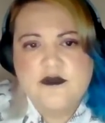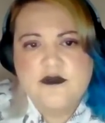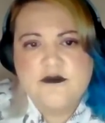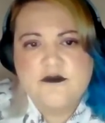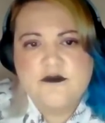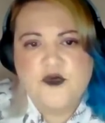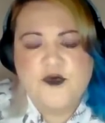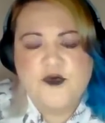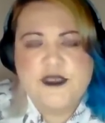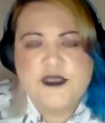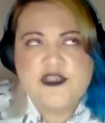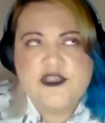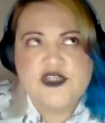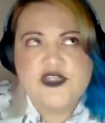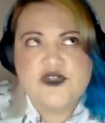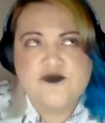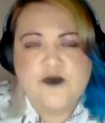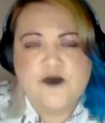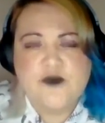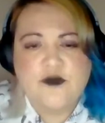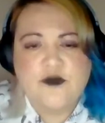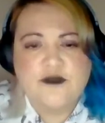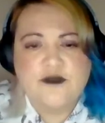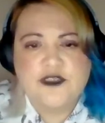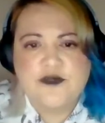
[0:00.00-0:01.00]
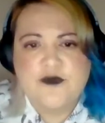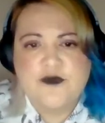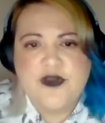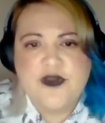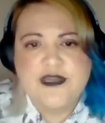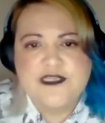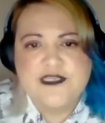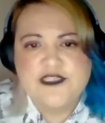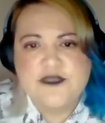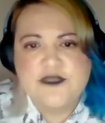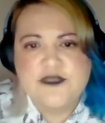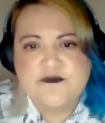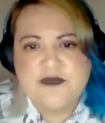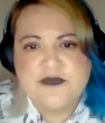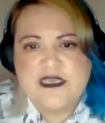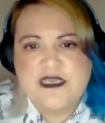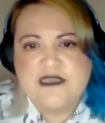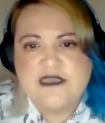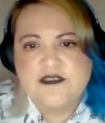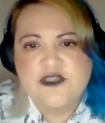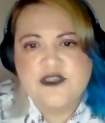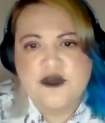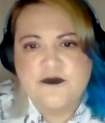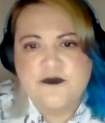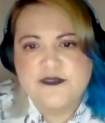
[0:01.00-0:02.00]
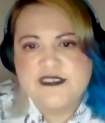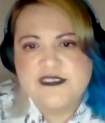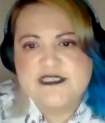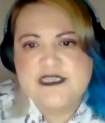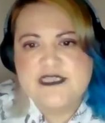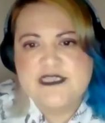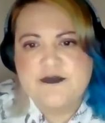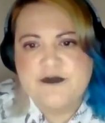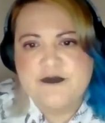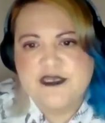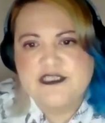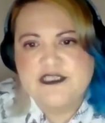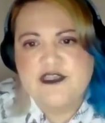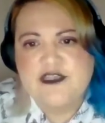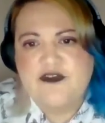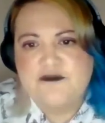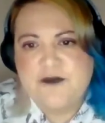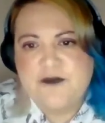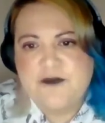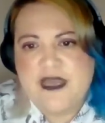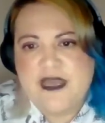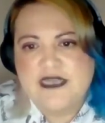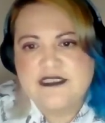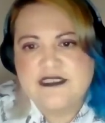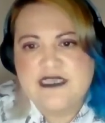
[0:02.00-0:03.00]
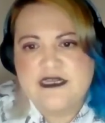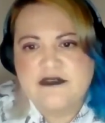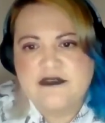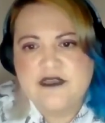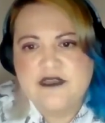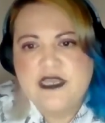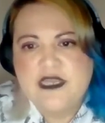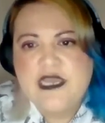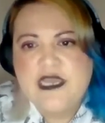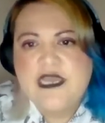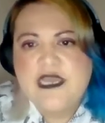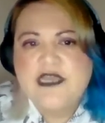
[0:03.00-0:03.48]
Marie just rolled her eyes at me and told me to sit myself back down.